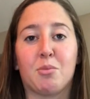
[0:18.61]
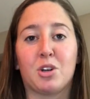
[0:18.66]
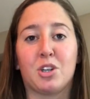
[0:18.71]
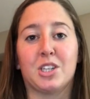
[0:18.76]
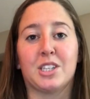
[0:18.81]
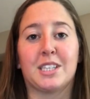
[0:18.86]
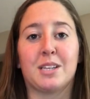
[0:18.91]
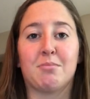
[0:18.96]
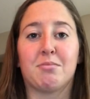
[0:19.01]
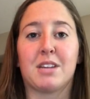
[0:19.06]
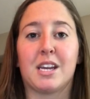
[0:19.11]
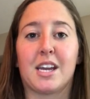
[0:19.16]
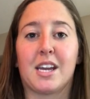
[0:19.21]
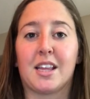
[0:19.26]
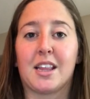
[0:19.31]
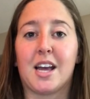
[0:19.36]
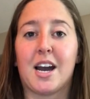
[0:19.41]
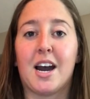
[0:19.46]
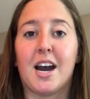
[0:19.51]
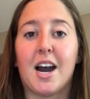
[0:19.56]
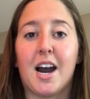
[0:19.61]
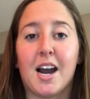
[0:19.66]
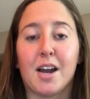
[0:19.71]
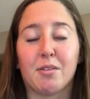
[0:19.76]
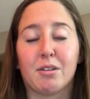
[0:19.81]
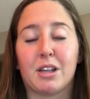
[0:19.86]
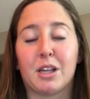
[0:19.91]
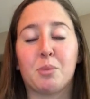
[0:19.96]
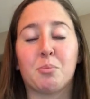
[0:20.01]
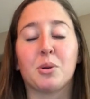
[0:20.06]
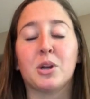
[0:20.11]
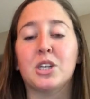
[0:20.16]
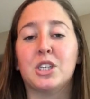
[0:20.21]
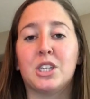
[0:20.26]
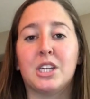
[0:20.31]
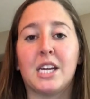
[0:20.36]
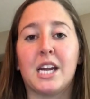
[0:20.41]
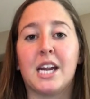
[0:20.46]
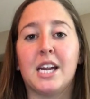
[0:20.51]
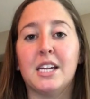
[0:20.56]
which is something that I really
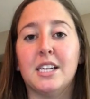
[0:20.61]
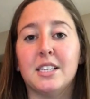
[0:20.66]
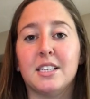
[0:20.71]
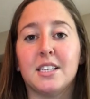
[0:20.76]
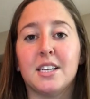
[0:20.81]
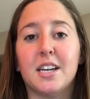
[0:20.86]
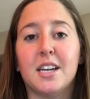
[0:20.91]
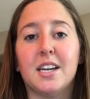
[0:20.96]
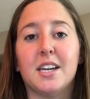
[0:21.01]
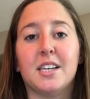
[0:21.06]
appreciate.